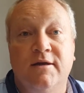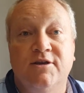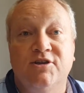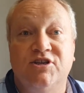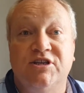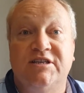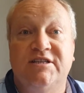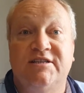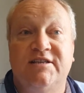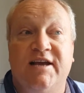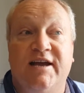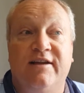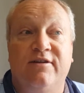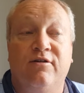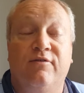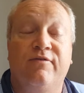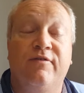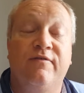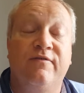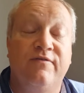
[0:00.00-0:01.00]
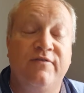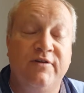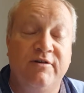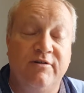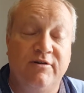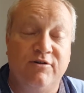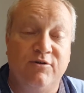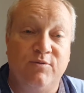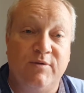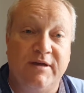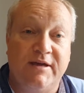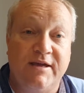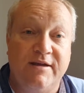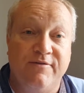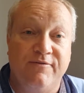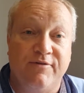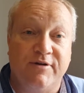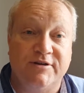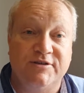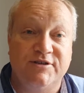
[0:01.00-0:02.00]
she started off a very good
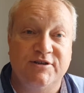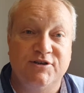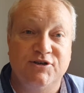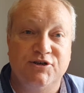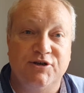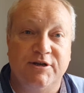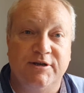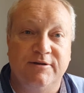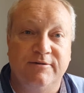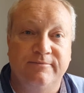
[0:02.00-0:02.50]
weekend for us, didn't she?